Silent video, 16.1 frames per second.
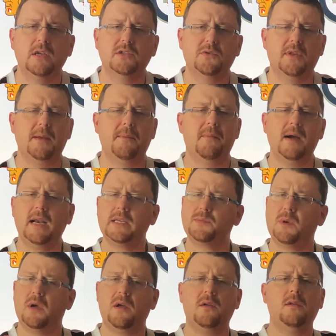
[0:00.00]
So they might
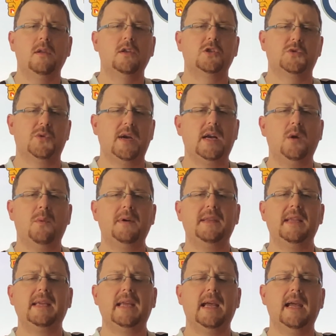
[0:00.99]
as well trade out what
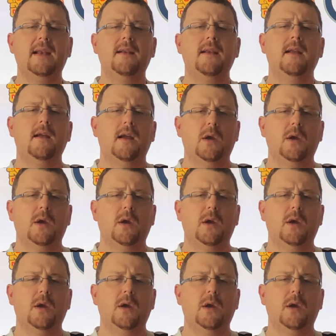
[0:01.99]
they can